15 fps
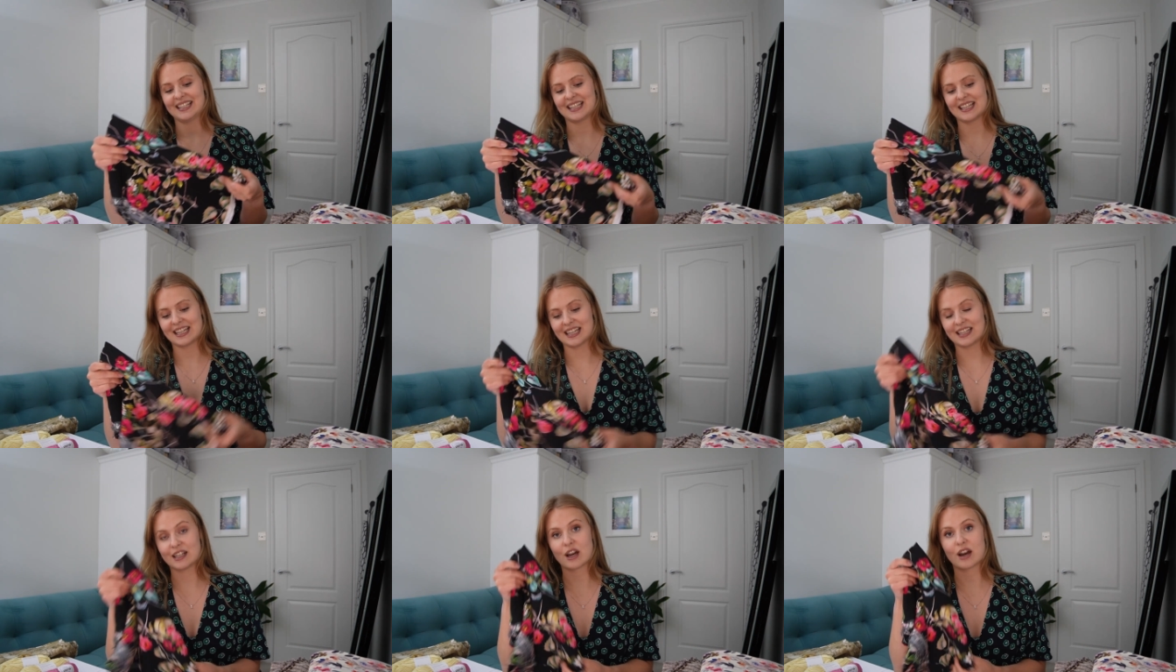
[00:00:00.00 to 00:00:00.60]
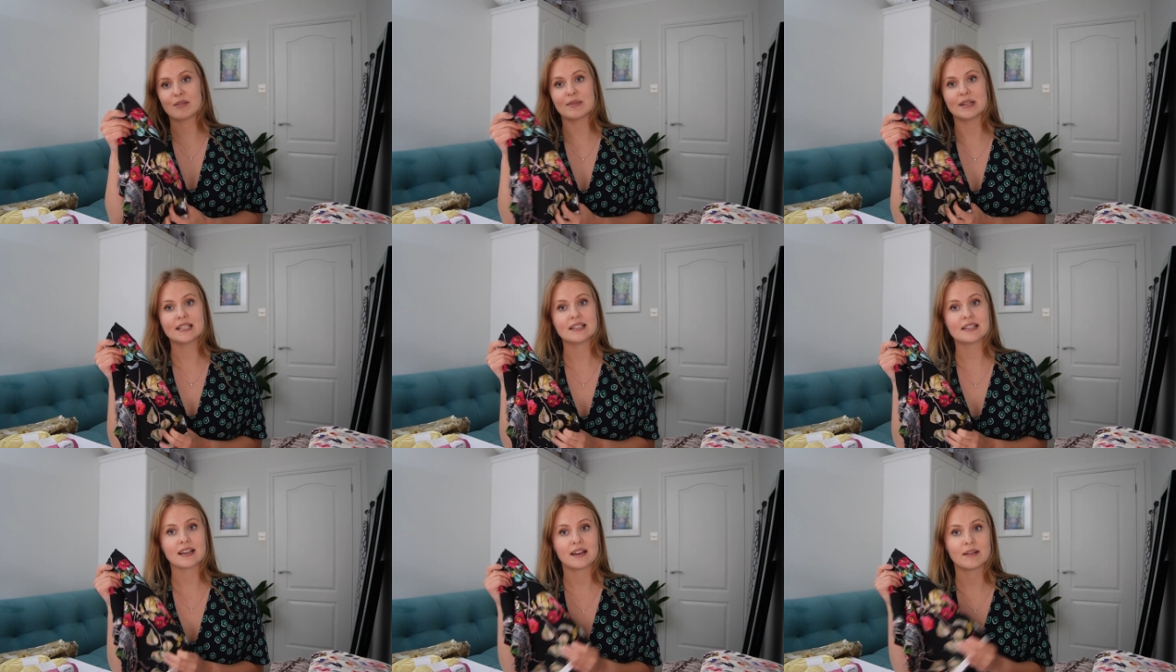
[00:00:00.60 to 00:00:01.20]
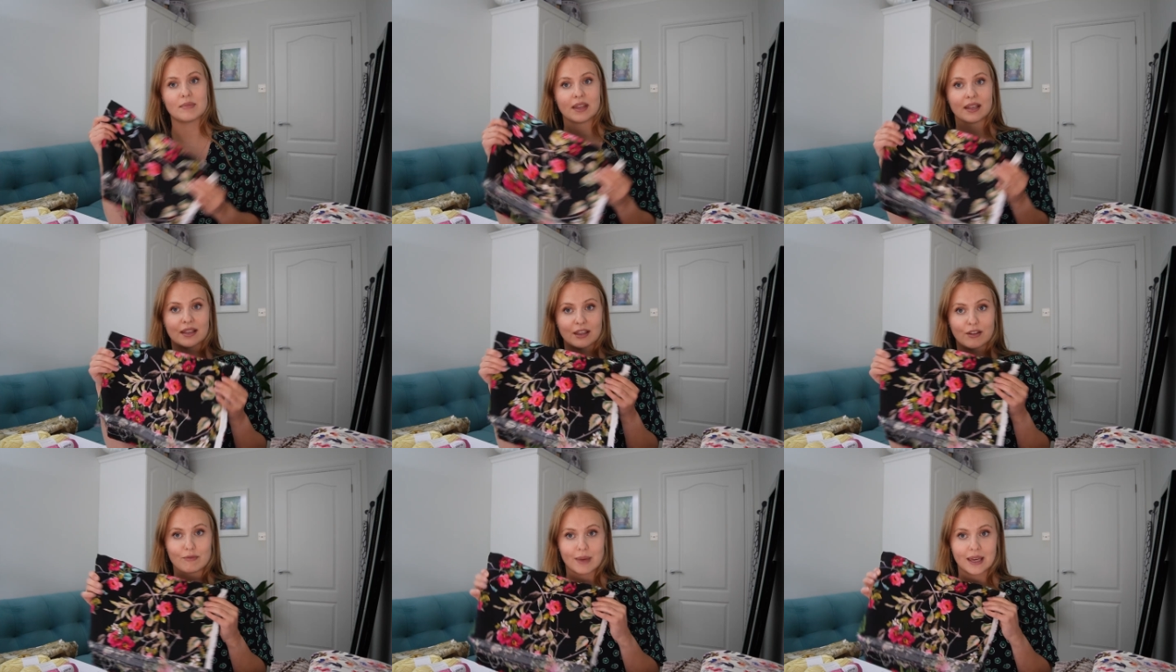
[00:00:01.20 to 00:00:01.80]
garment I'm
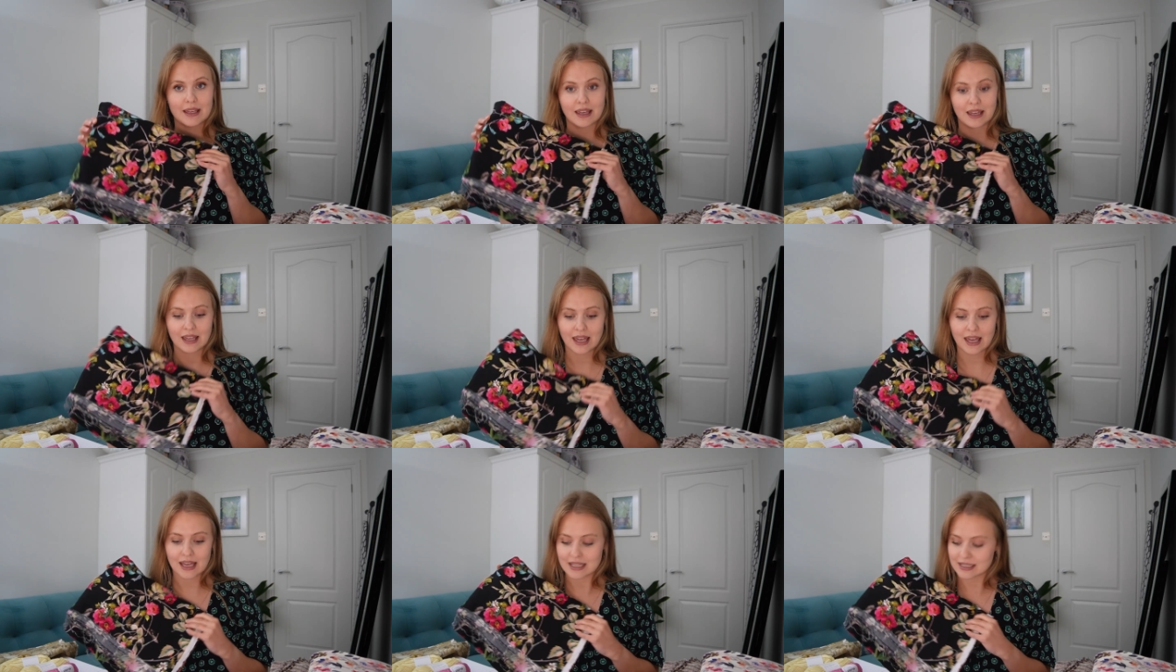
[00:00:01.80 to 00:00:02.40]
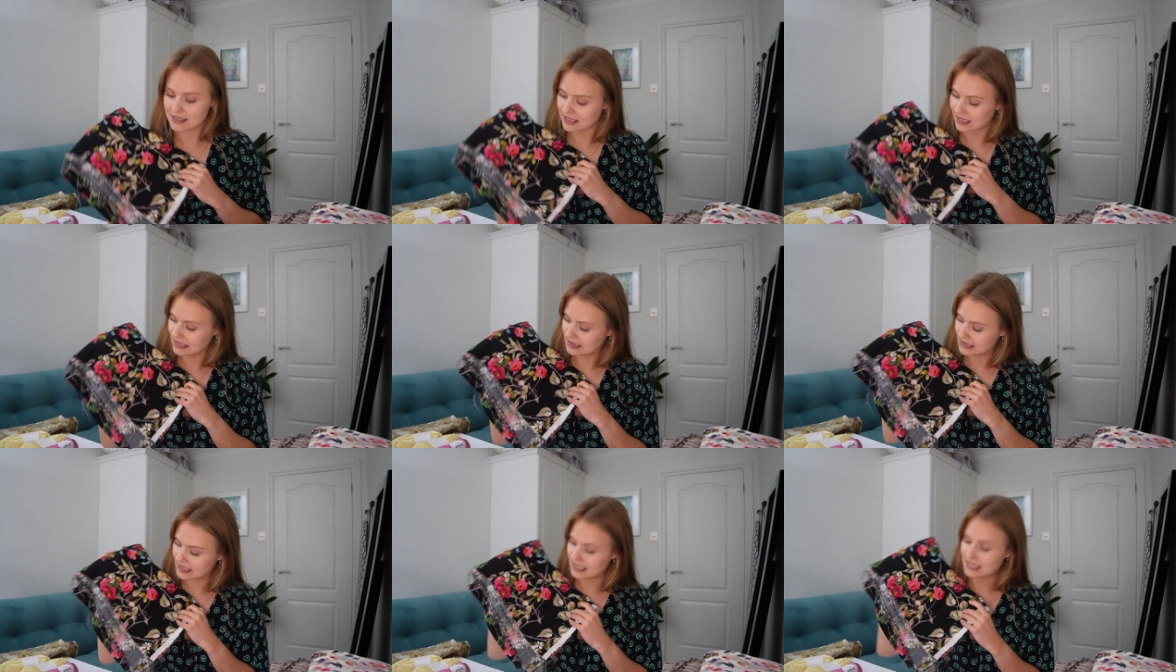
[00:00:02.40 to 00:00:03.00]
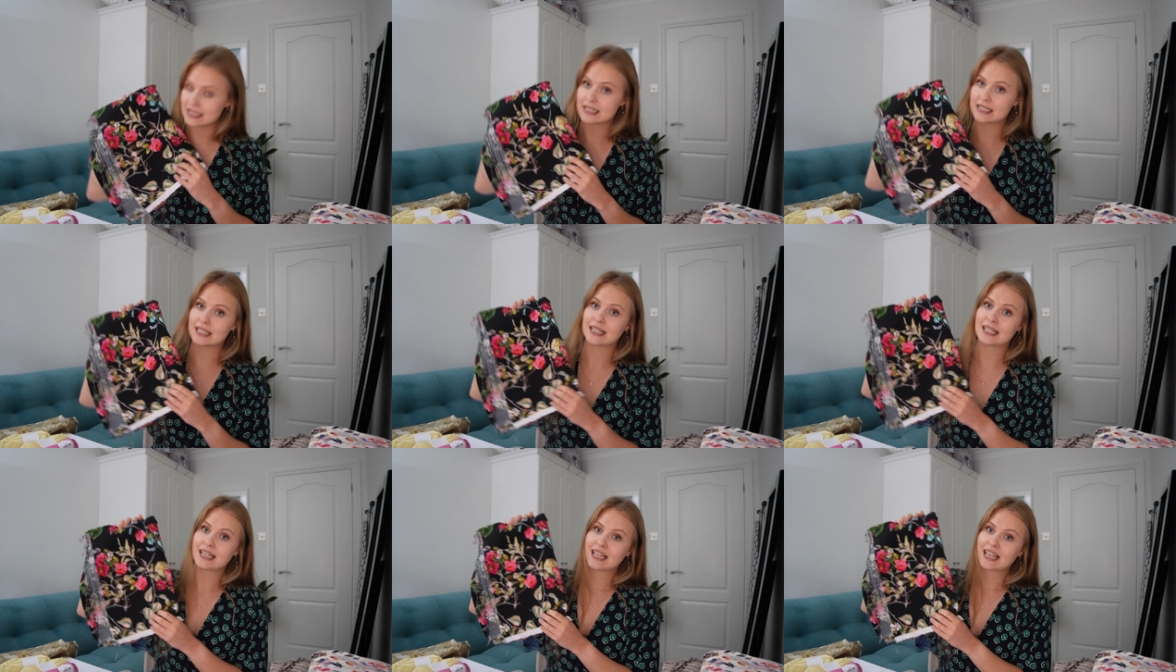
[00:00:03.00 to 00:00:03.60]
thinking of making is in this
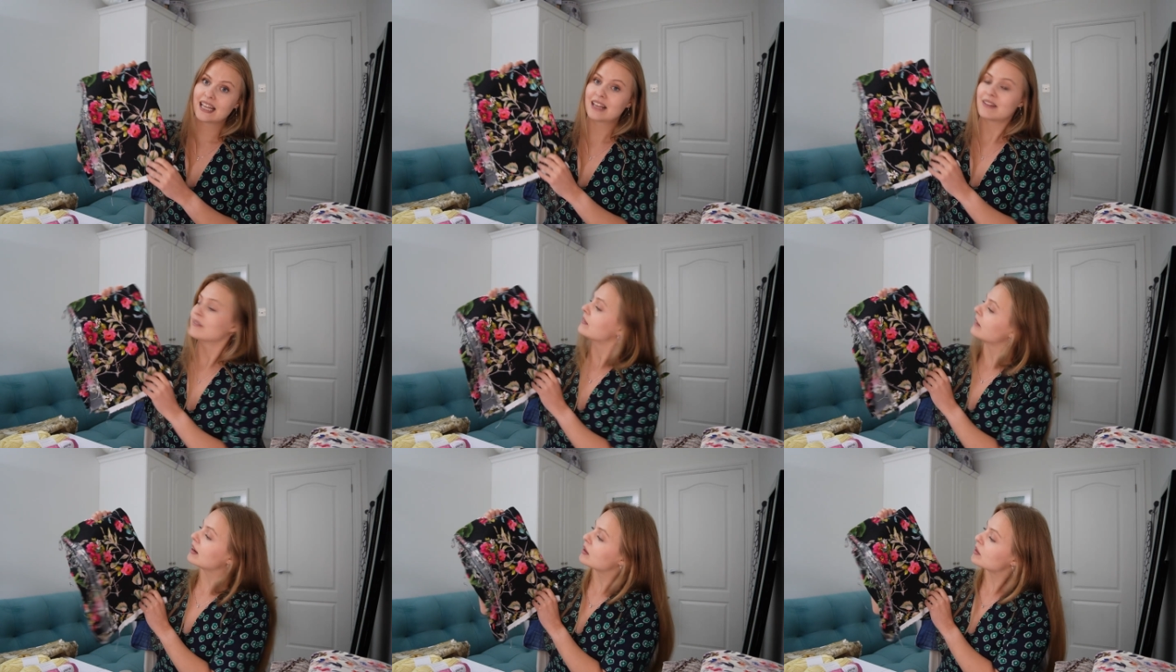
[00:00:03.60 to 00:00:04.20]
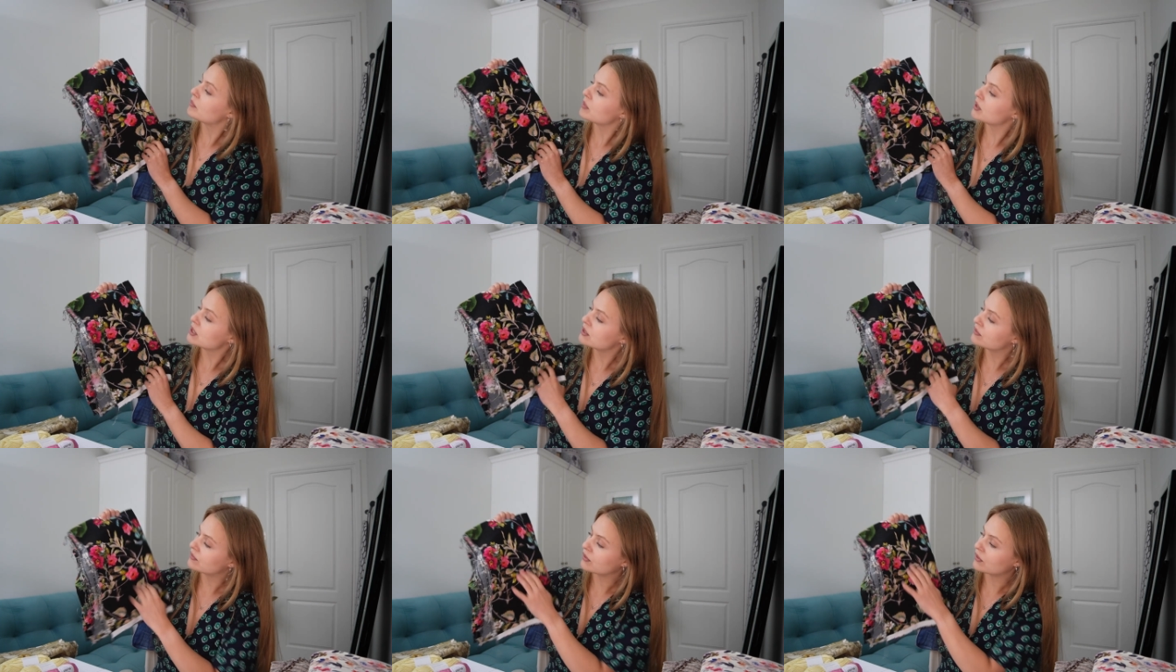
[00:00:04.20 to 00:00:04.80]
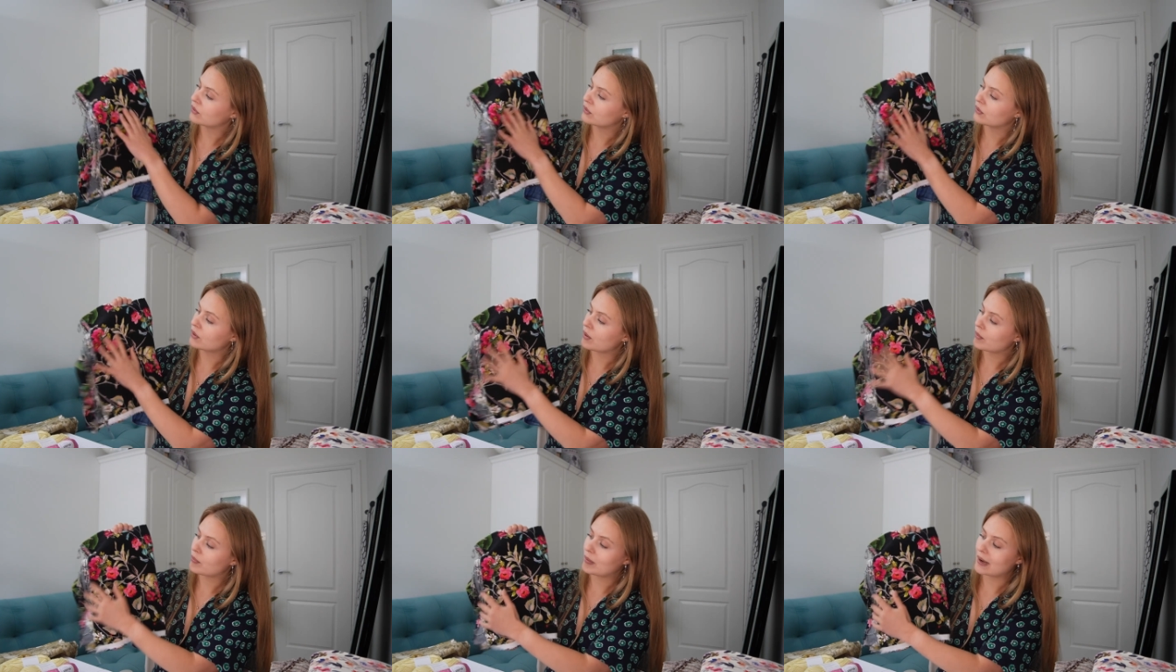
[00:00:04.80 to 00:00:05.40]
very
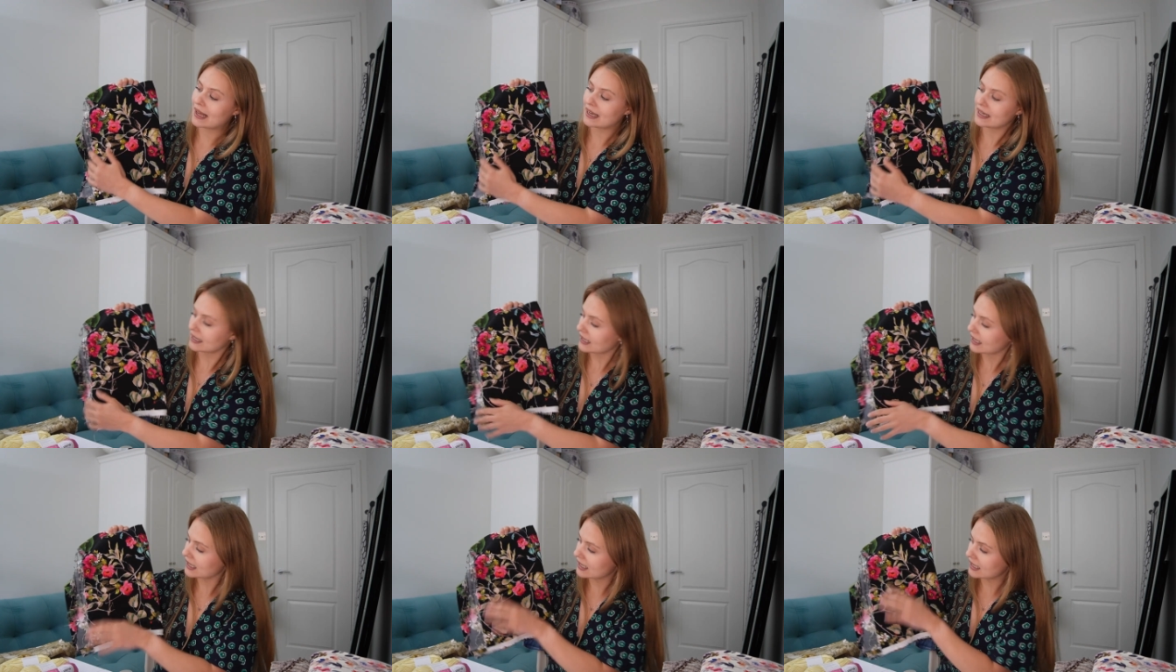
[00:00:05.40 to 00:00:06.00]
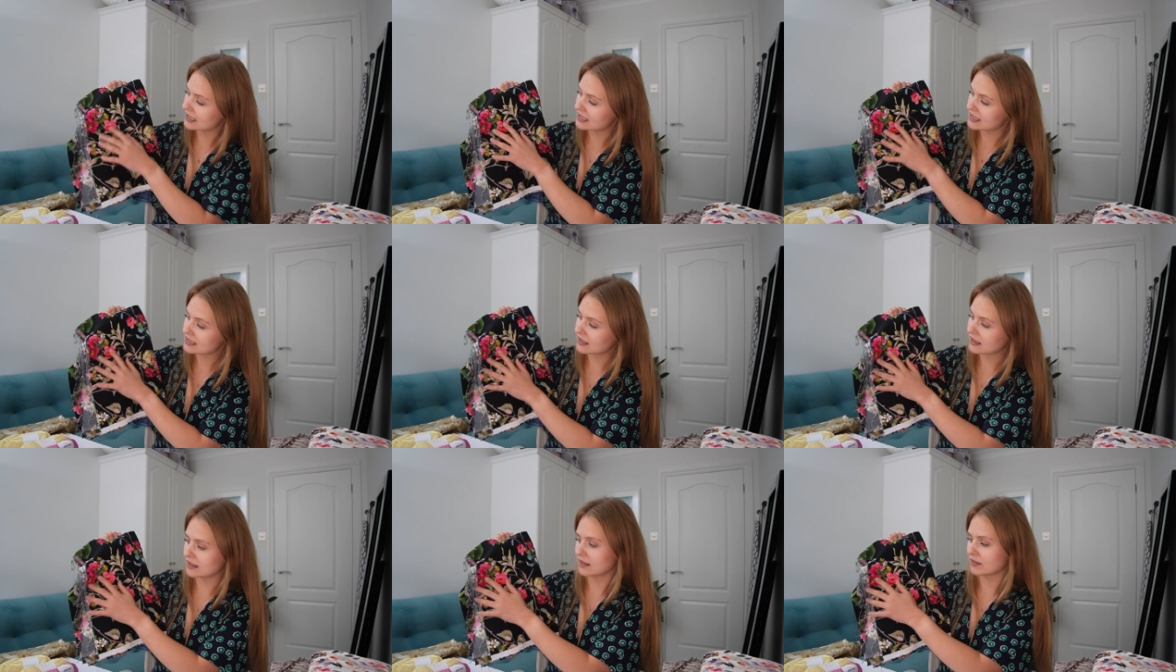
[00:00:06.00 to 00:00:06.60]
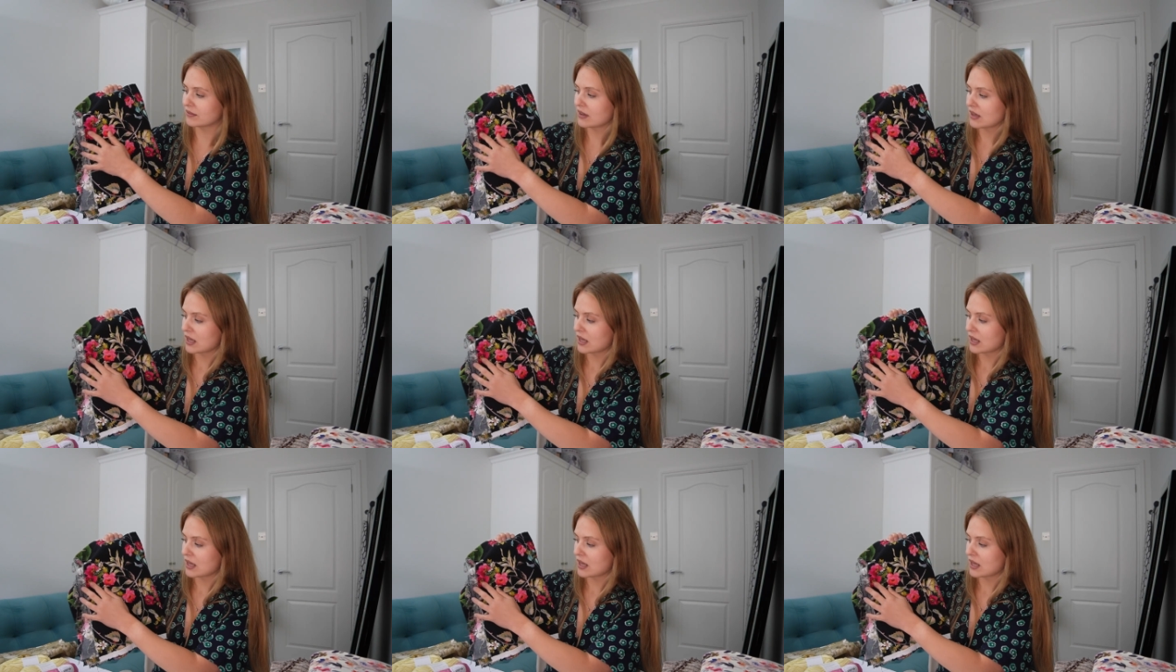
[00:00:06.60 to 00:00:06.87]
beautiful black and kind of